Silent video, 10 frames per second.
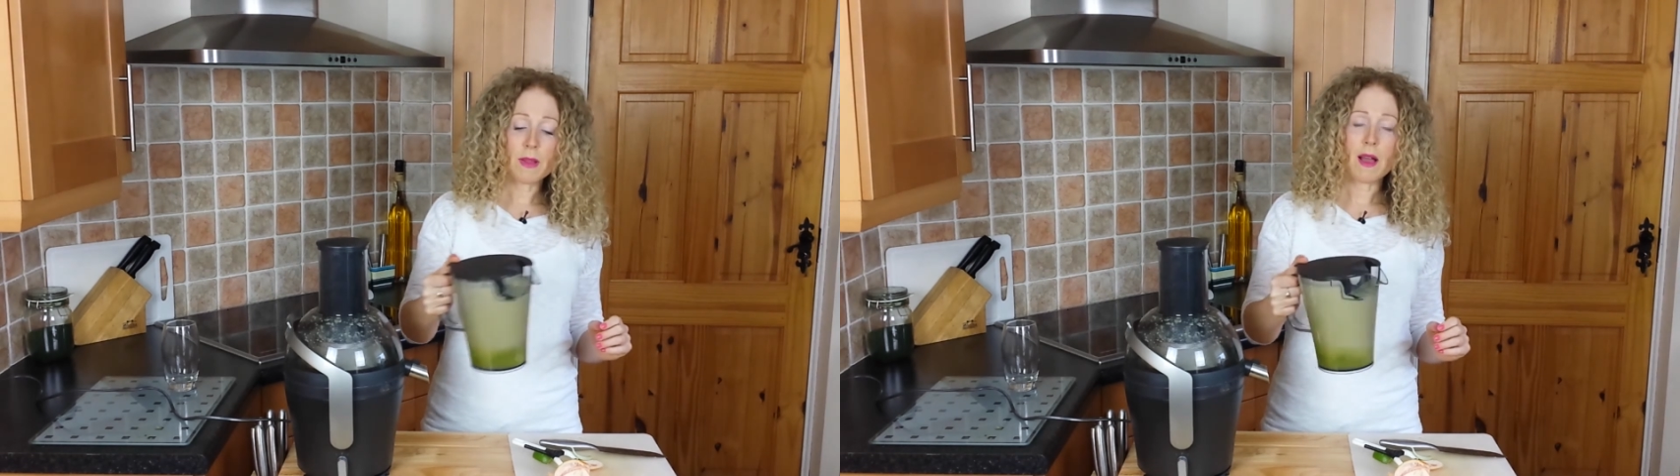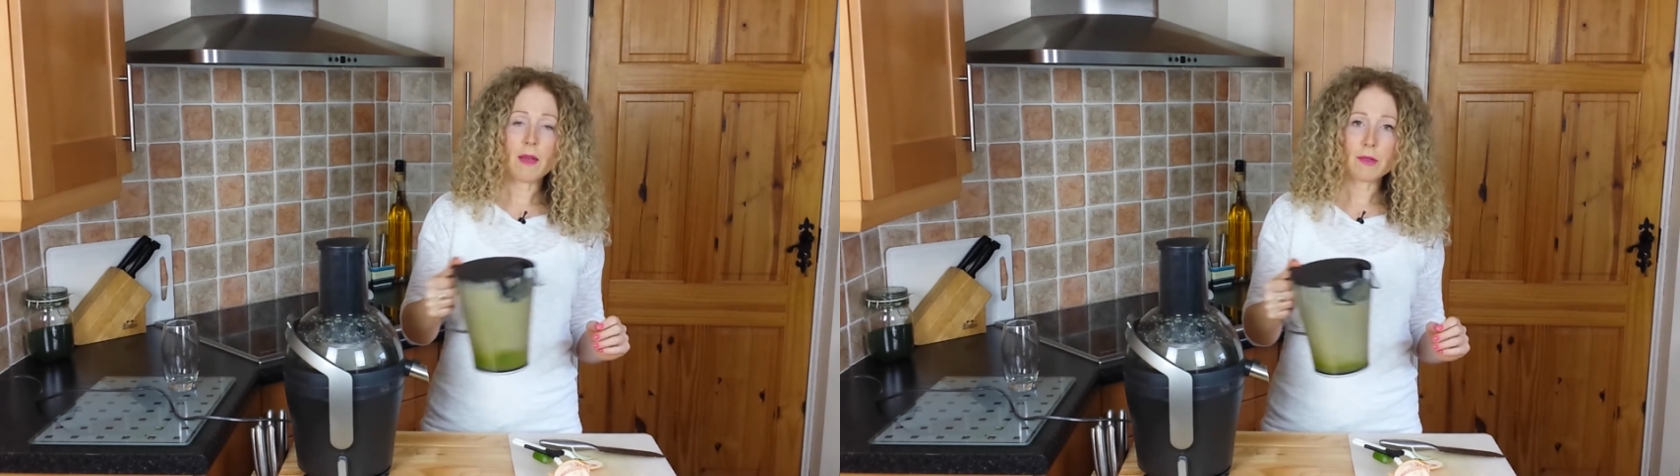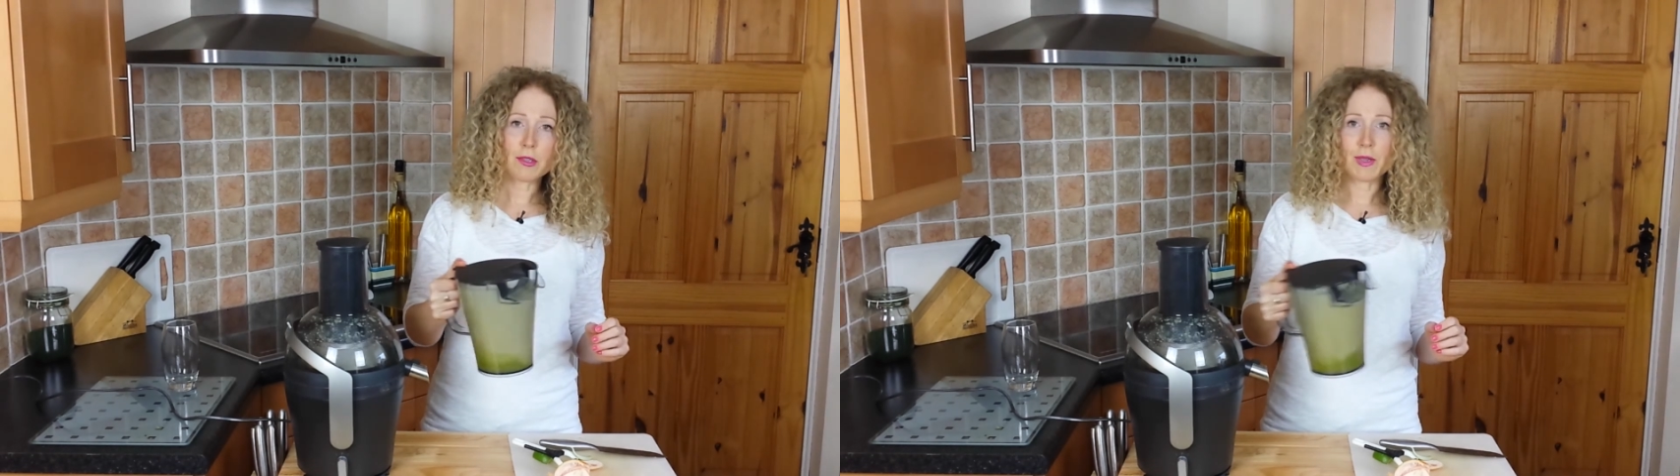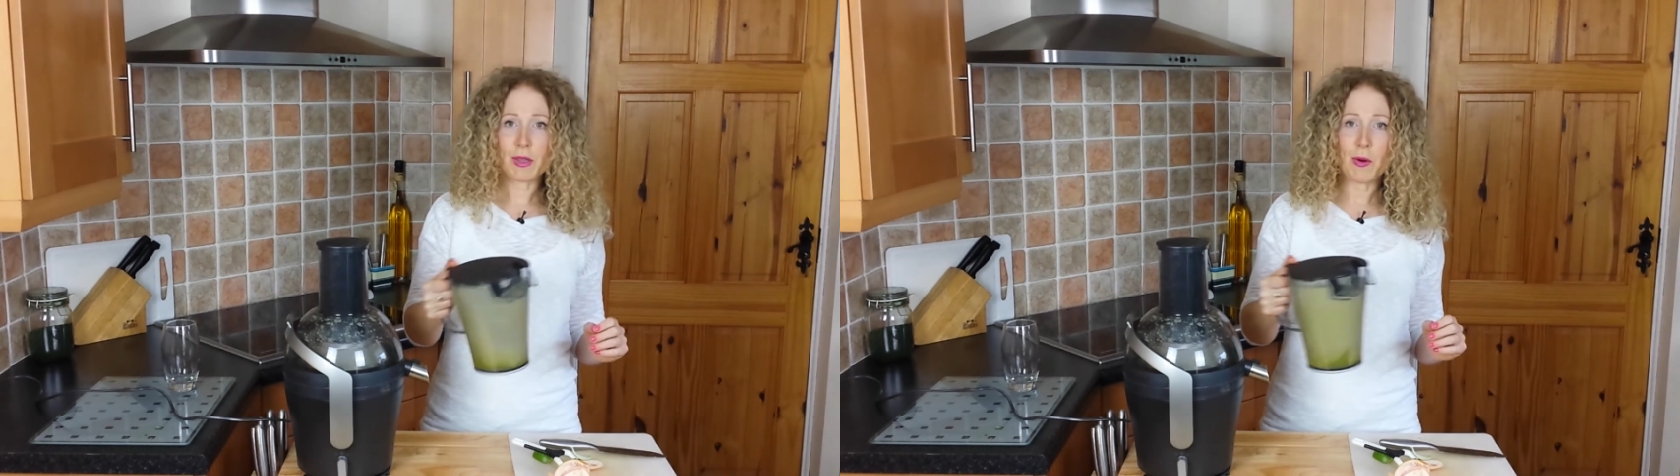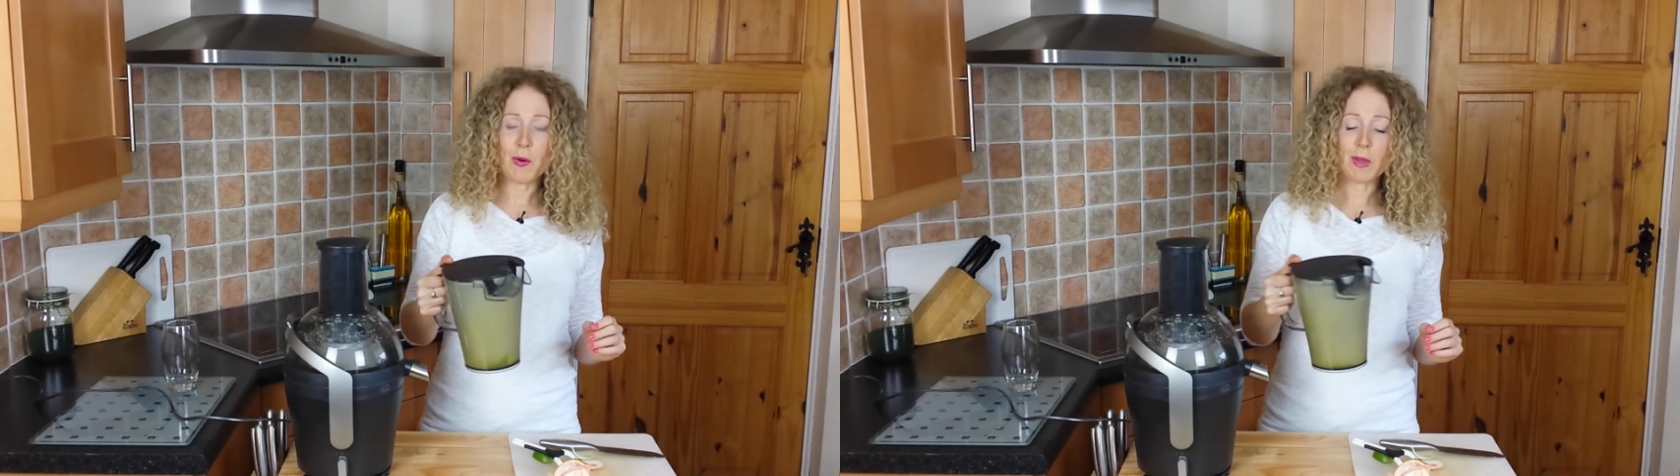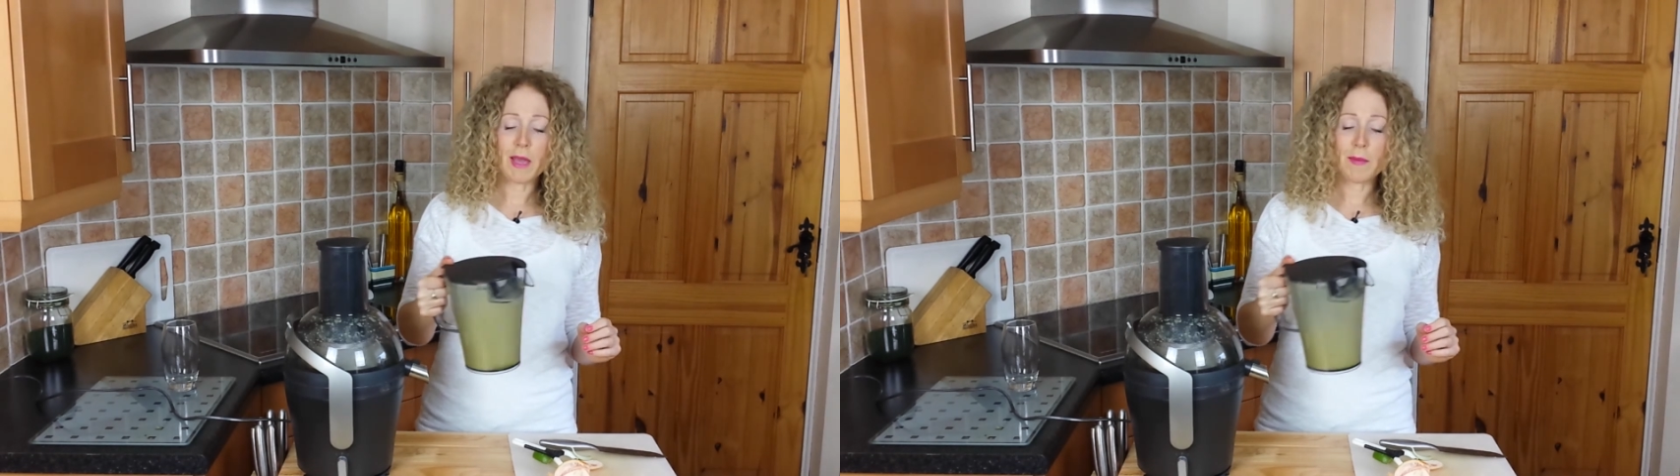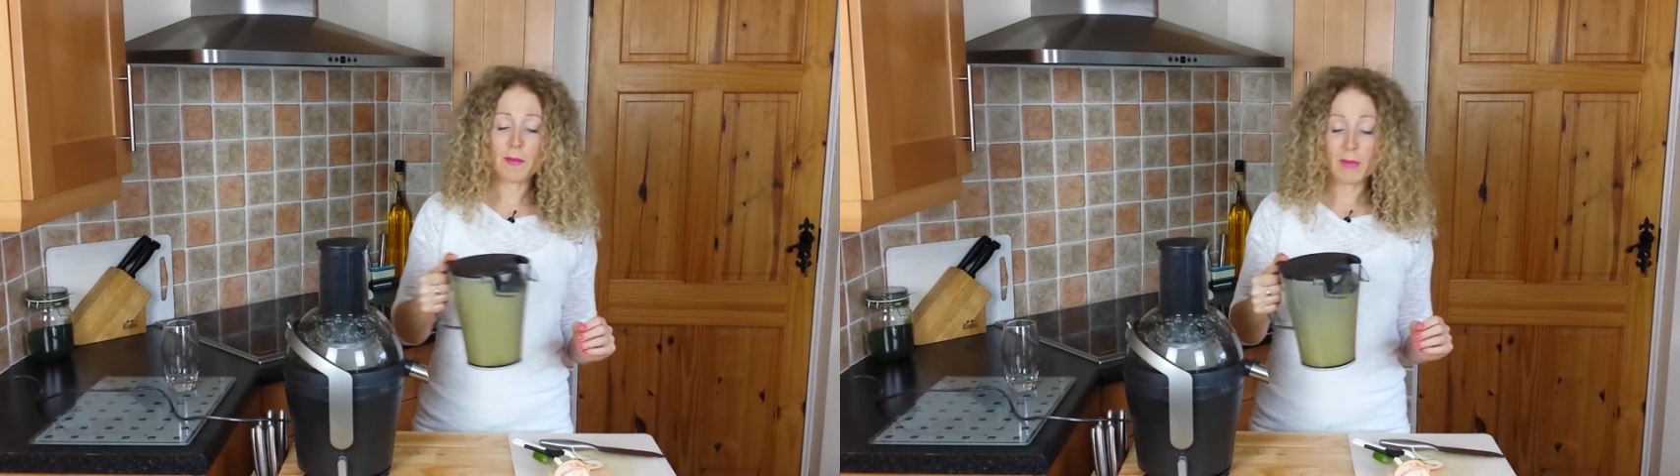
I would drink the whole thing.